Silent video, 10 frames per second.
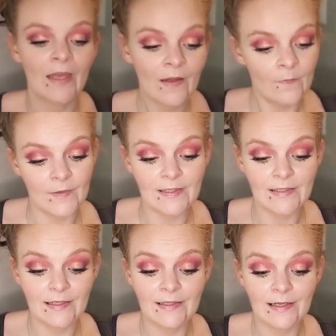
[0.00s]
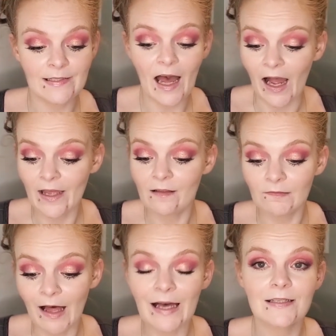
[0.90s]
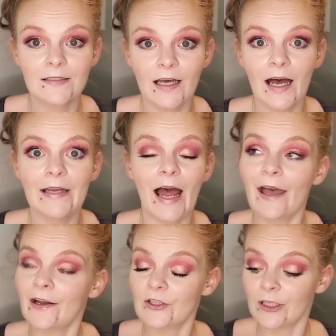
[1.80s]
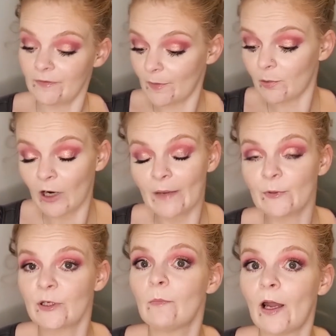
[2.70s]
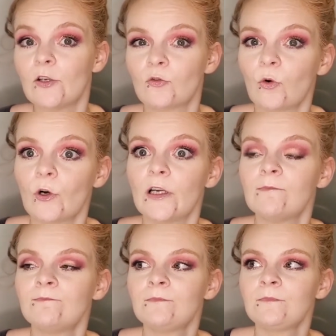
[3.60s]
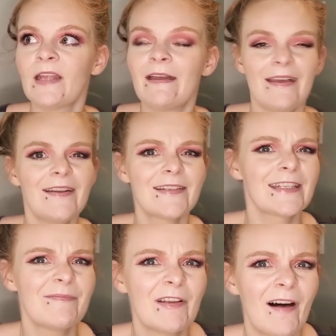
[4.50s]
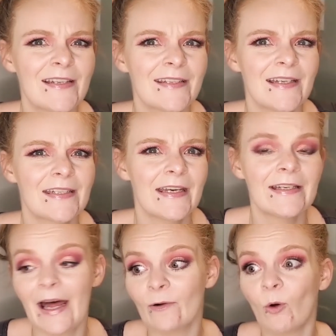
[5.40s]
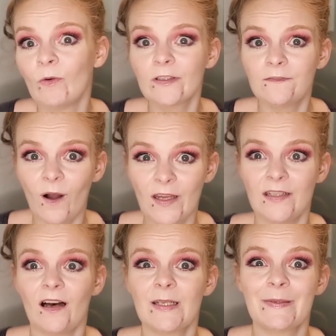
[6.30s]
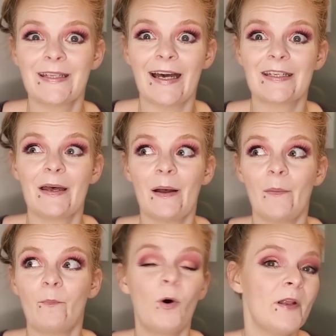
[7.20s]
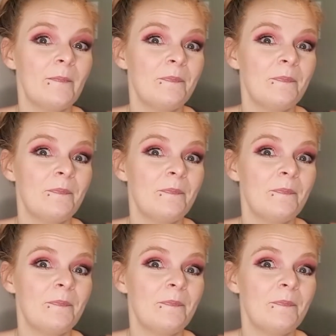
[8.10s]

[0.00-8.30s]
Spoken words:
This is the NYX High Glass line. I actually have the primer in my drawer. It doesn't give me glass-like skin. I don't know what the fuck it does besides put